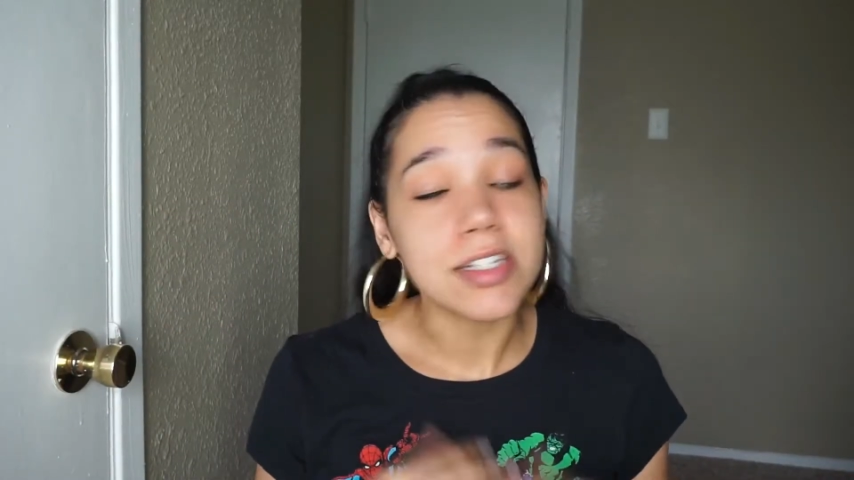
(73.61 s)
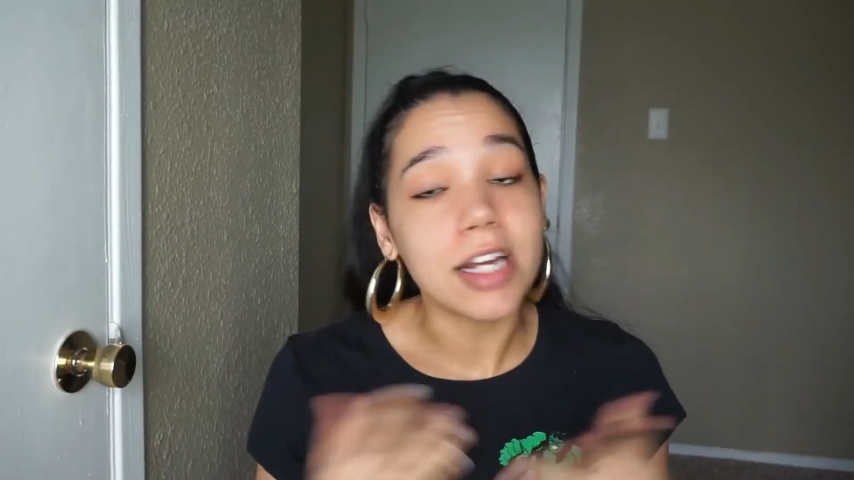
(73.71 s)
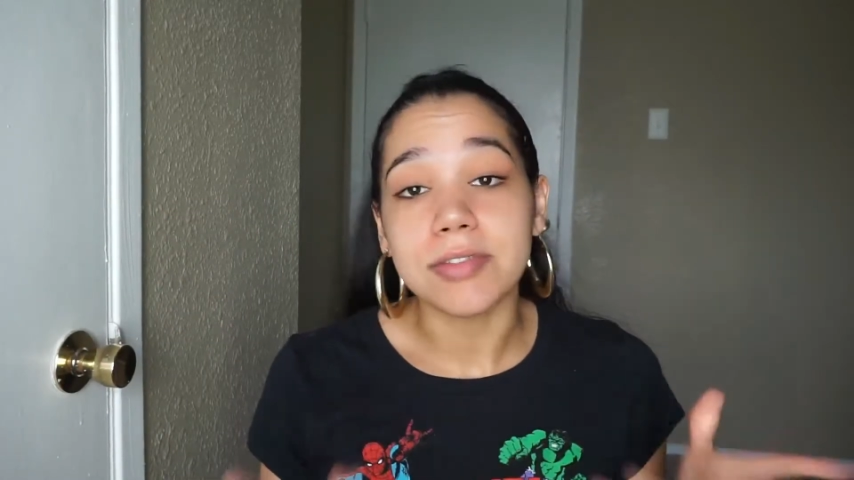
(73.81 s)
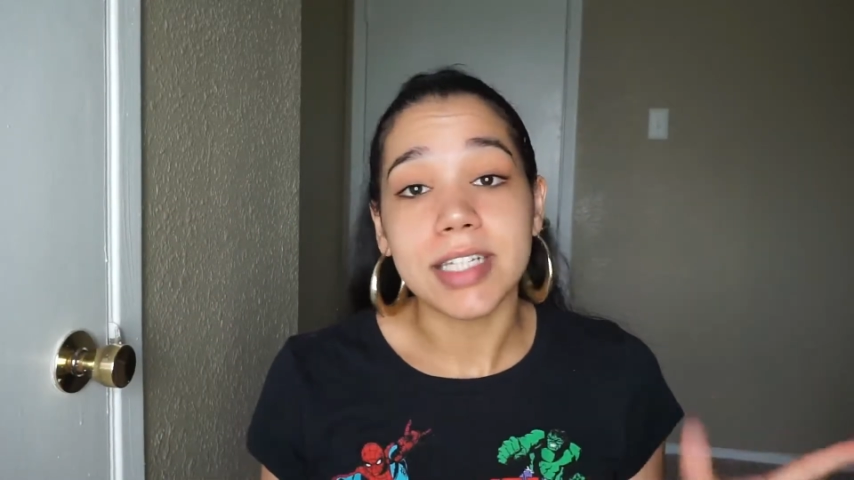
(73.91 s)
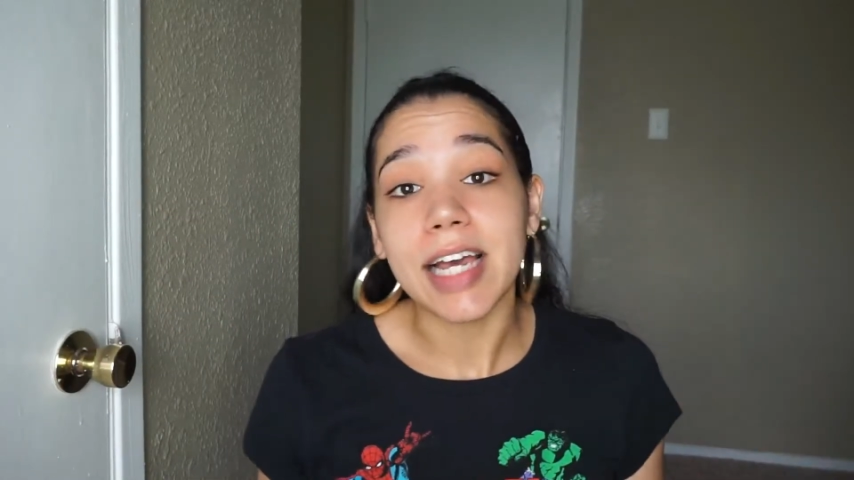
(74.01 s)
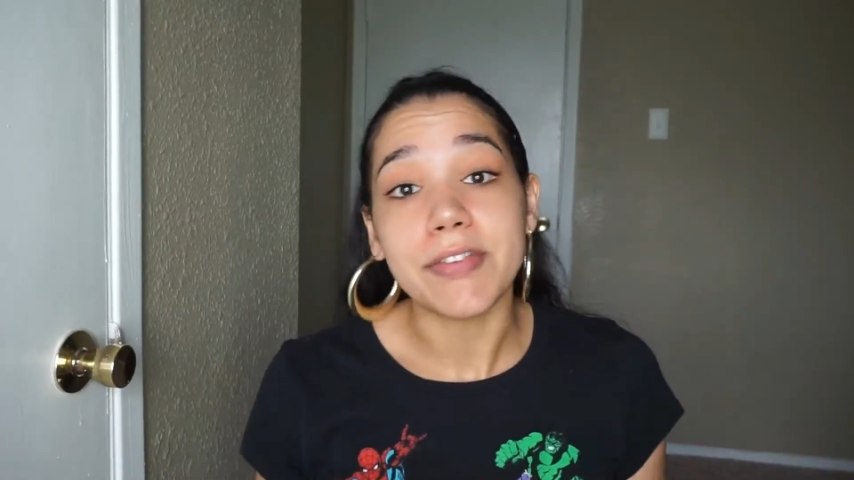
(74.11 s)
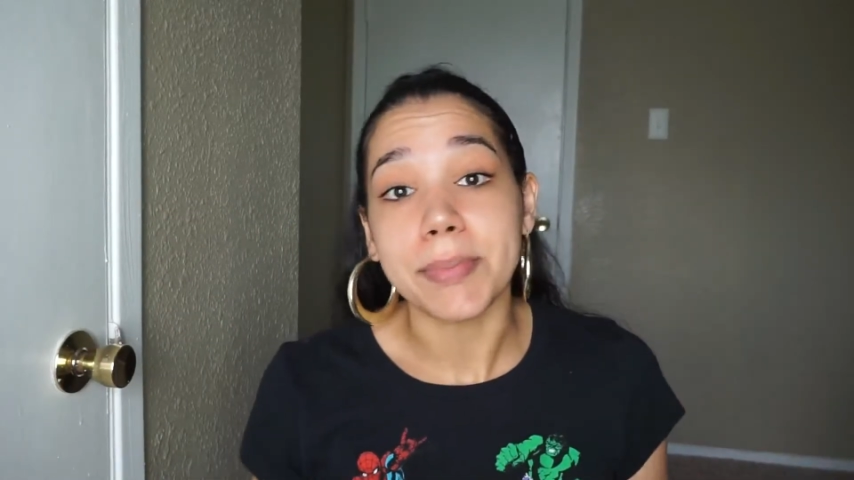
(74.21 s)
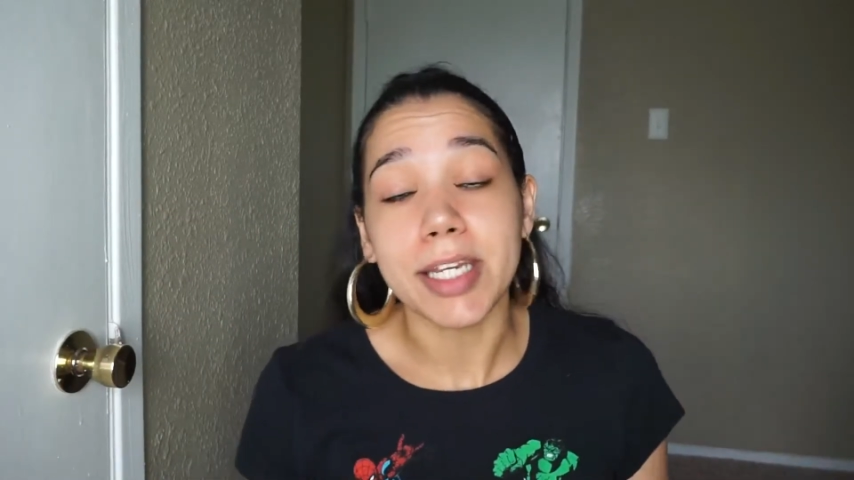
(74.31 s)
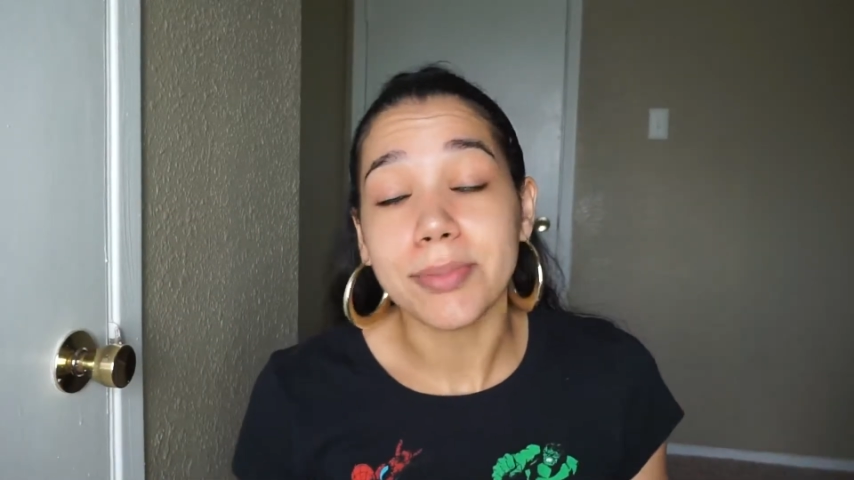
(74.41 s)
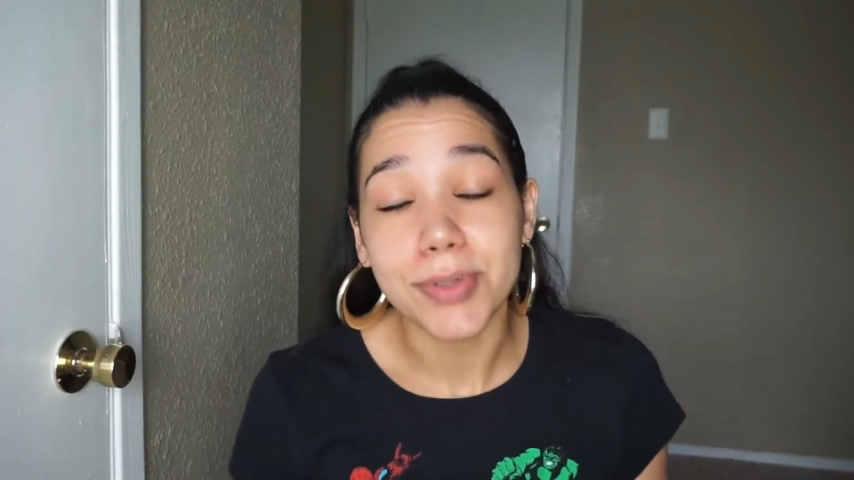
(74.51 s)
I don't really have a
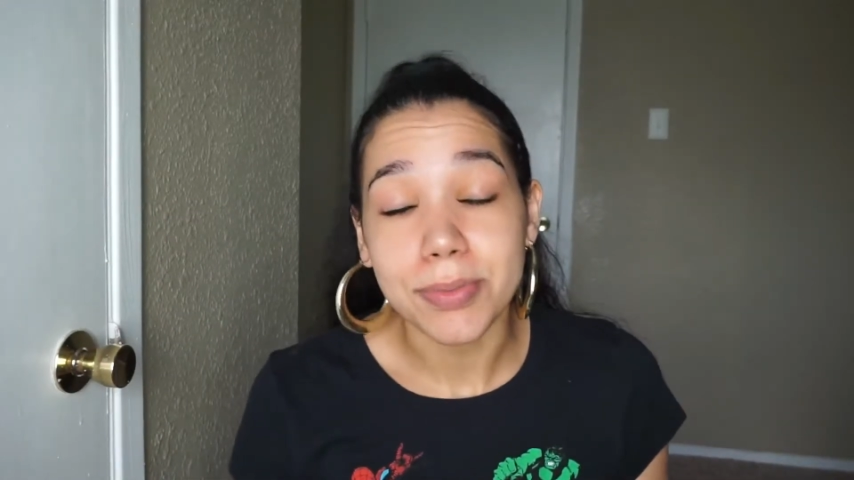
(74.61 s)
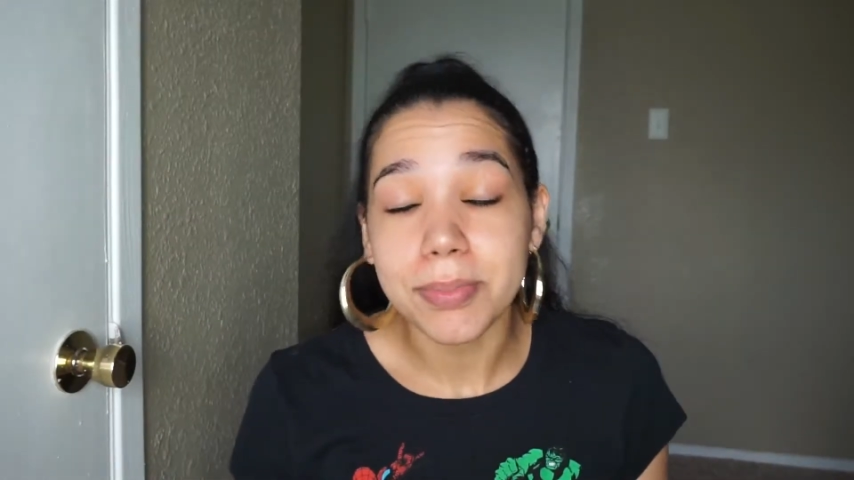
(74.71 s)
makeup room,